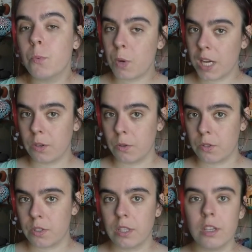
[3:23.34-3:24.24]
why
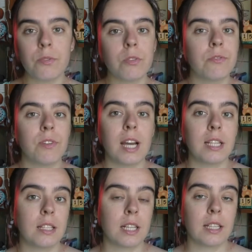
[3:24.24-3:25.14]
not? If you
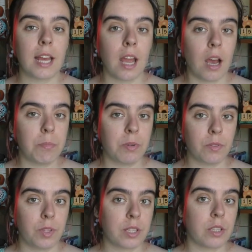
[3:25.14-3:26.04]
find an app
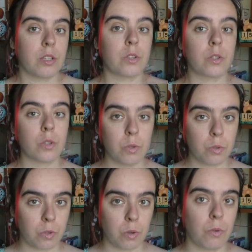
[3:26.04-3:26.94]
that
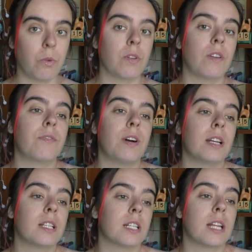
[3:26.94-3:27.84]
suits you,
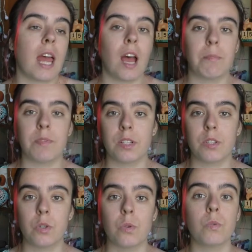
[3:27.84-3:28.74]
find an app
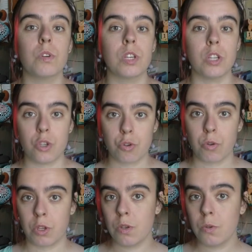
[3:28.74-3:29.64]
that you
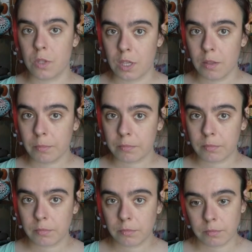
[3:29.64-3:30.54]
enjoy using,
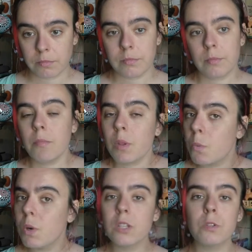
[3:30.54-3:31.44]

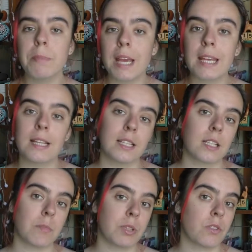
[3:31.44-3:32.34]
why not pay a
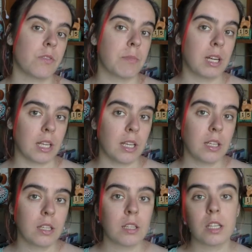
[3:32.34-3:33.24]
little bit of
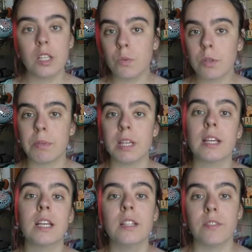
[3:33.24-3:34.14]
money? It will
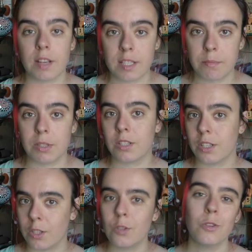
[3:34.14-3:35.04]
be an investment
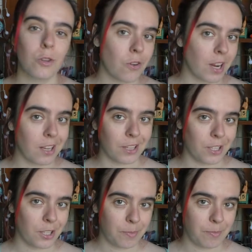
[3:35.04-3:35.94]
into your
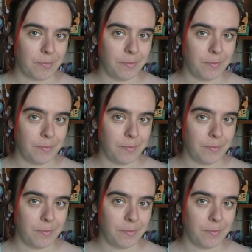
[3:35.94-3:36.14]
English.